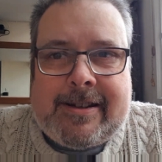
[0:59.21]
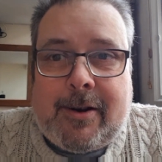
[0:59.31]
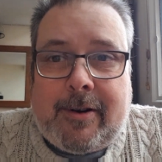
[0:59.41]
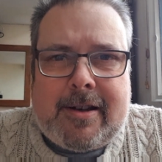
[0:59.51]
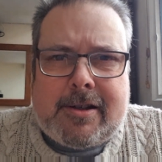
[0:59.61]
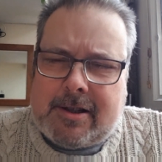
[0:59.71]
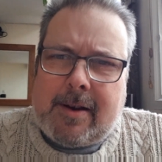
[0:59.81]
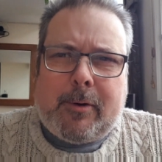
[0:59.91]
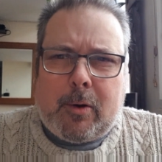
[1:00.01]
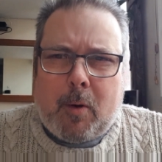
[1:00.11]
so let's just
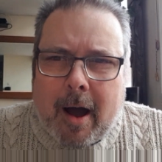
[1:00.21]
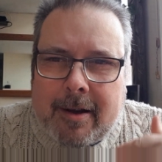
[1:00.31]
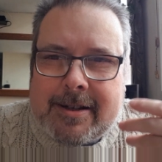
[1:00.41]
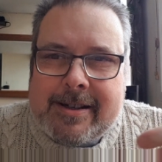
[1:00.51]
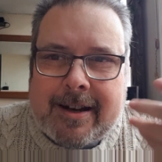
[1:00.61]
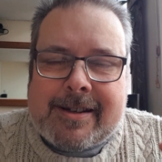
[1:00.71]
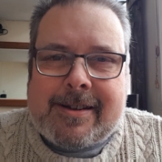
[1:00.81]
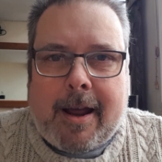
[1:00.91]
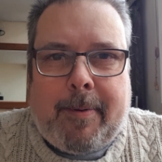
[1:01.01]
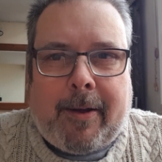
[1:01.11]
have a look at what Auntie's
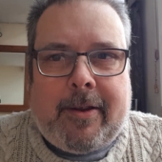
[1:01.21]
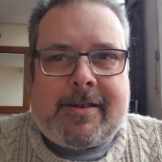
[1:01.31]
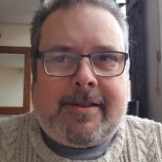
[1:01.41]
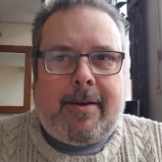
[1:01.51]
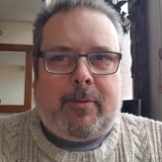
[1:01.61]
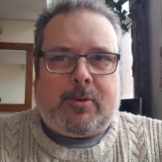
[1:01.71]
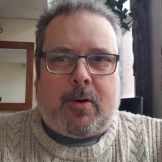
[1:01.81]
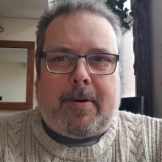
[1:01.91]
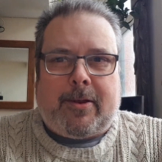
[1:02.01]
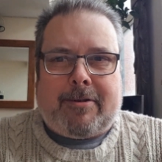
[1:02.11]
say about this, and then we'll talk
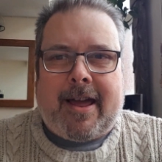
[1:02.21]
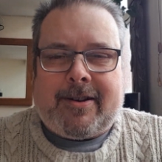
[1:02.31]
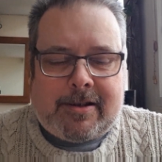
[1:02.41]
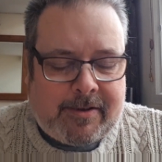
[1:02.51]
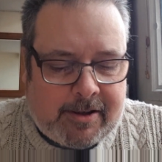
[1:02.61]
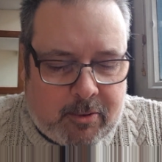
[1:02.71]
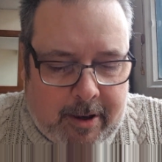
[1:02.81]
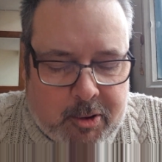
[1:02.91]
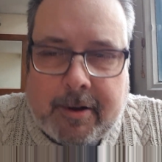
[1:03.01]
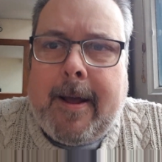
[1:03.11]
about the reality of the
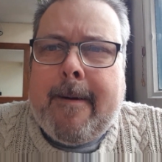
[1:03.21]
situation,